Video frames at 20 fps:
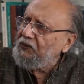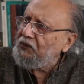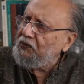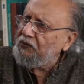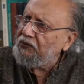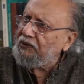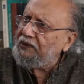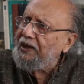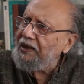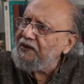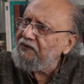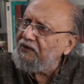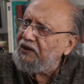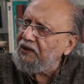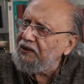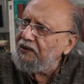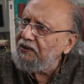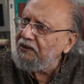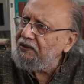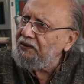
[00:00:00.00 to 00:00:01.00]
to
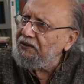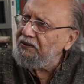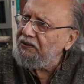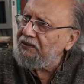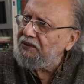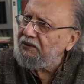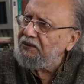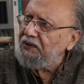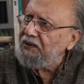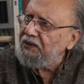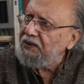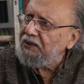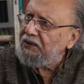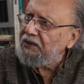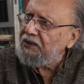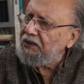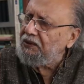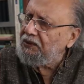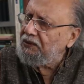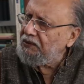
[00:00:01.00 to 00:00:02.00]
Taiwan,
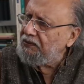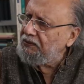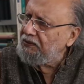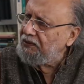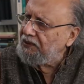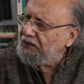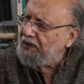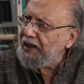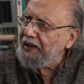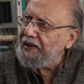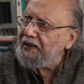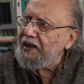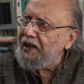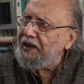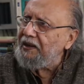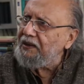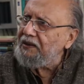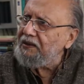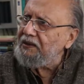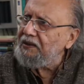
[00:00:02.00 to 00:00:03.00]
to
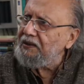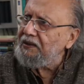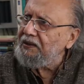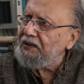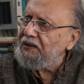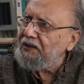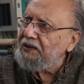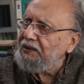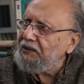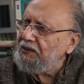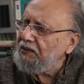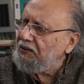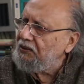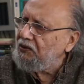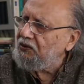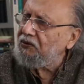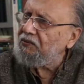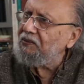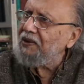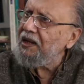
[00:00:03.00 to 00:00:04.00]
Thailand,
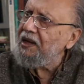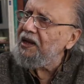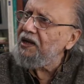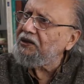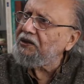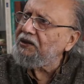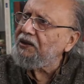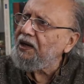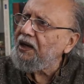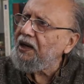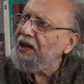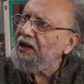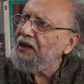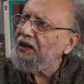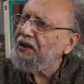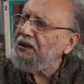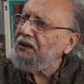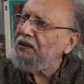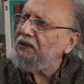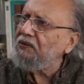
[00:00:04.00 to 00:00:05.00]
to Malaysia,
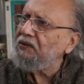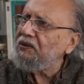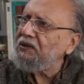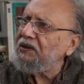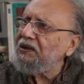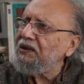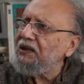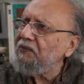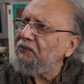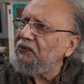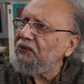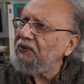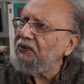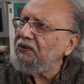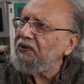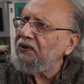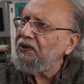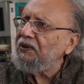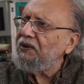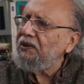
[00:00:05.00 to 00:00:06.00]
to
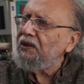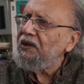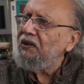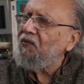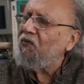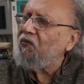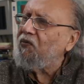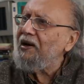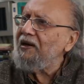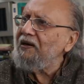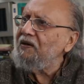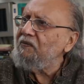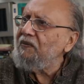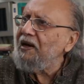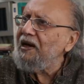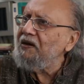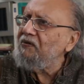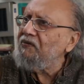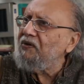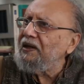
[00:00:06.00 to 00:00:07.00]
Singapore, one
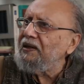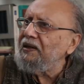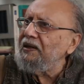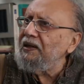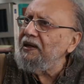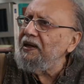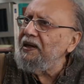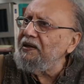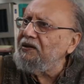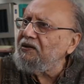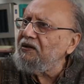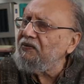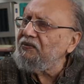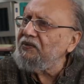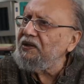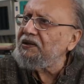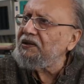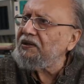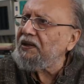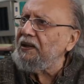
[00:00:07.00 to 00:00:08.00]
by one, each
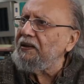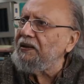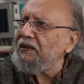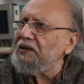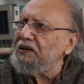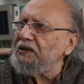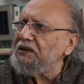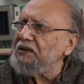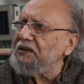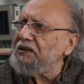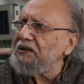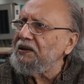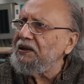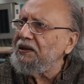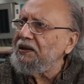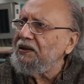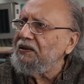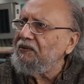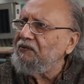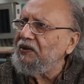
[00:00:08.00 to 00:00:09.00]
of these countries,
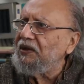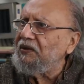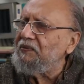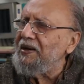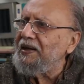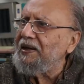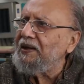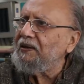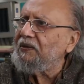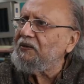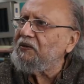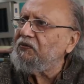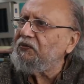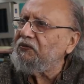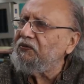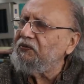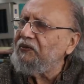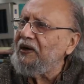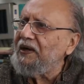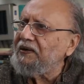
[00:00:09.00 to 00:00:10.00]
which made a
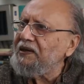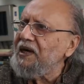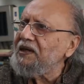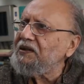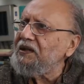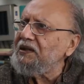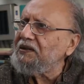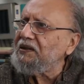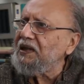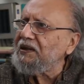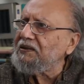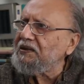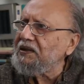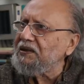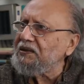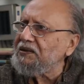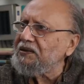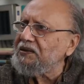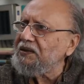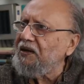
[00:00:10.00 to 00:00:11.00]
fantastic
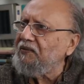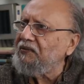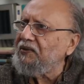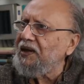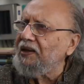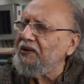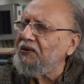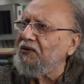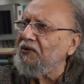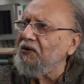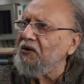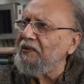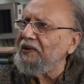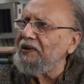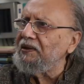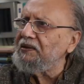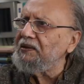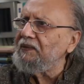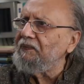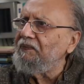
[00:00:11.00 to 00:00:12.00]
success of their
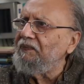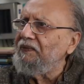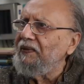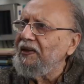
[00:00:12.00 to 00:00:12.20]
economies,